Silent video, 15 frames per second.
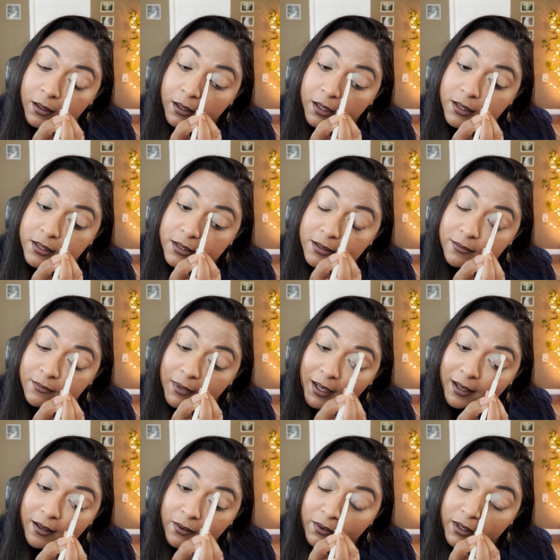It's,
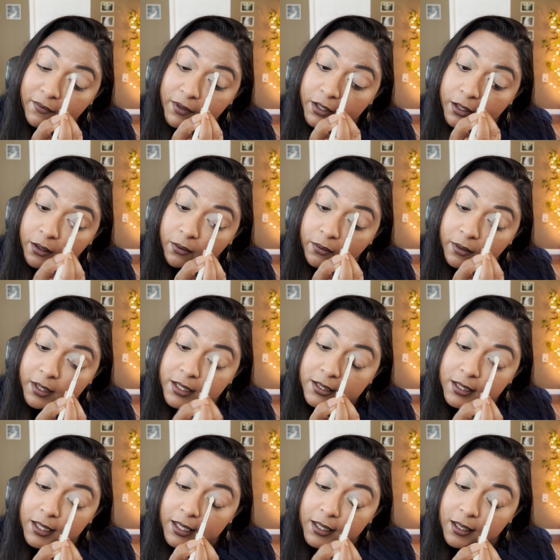I don't even know, is
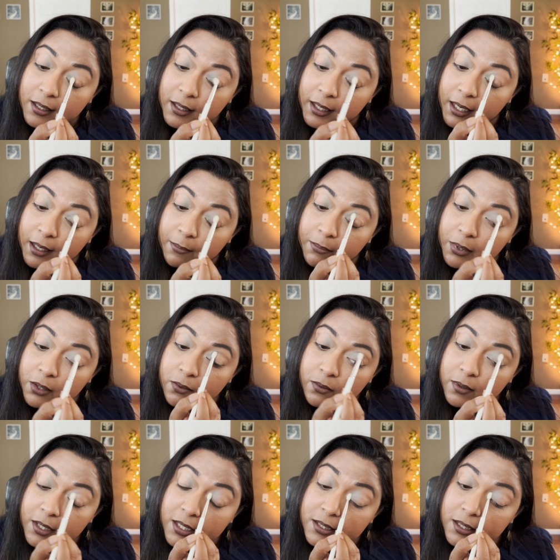it like a gray blue?
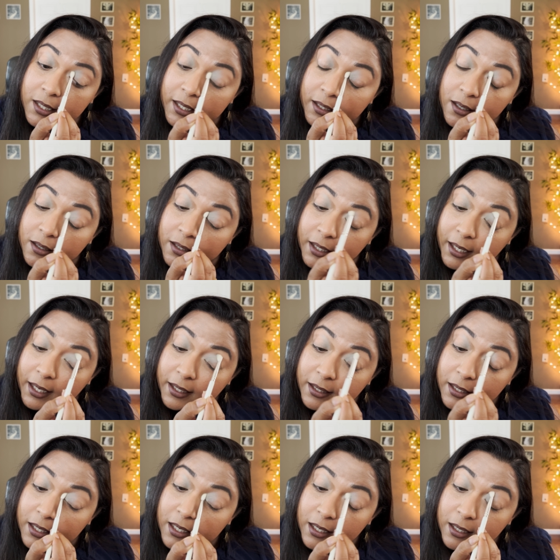Is it like a gray
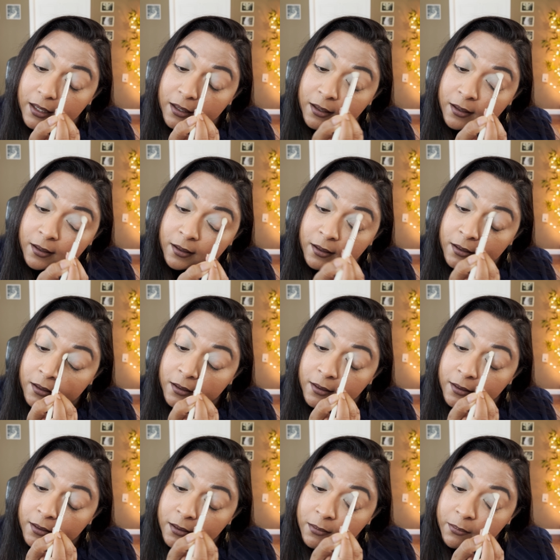green?
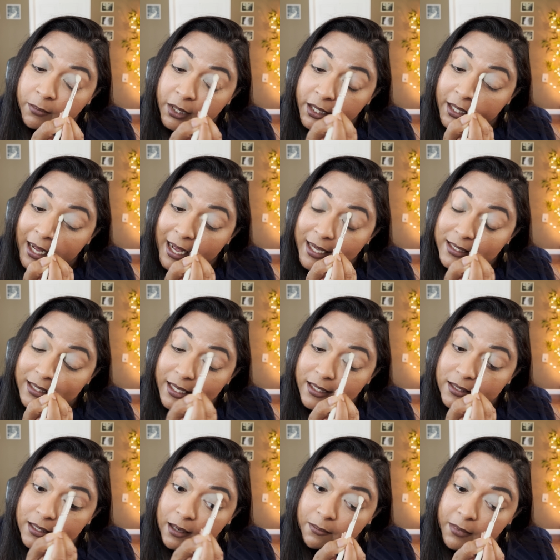But it has like
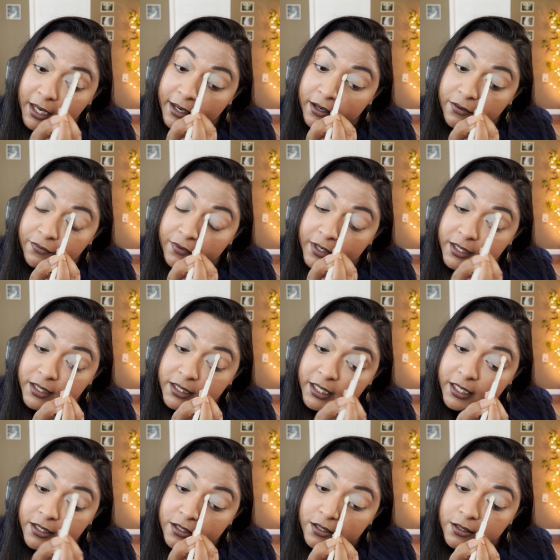some kind of a
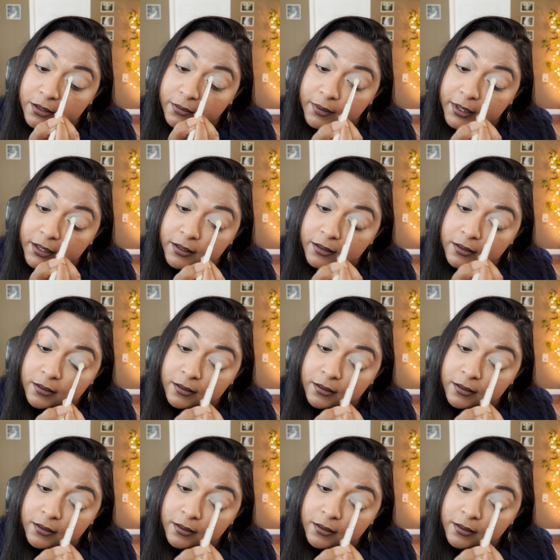tint to it